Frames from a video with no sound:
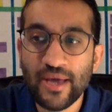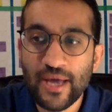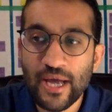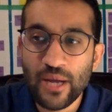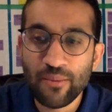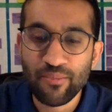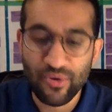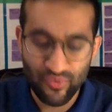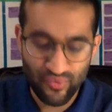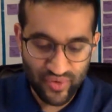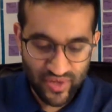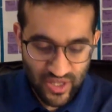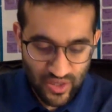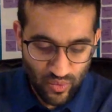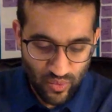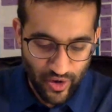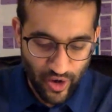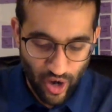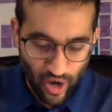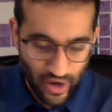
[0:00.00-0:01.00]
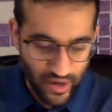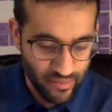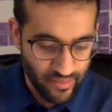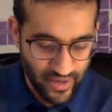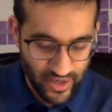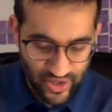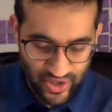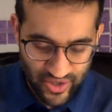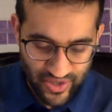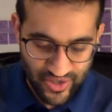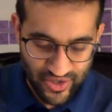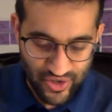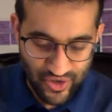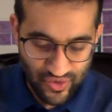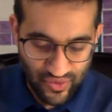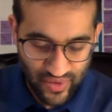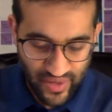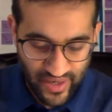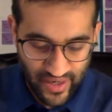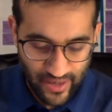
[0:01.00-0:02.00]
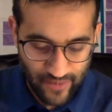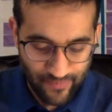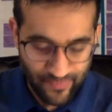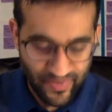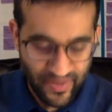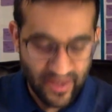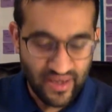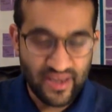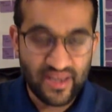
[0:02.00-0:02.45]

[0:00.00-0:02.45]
But really what automation is doing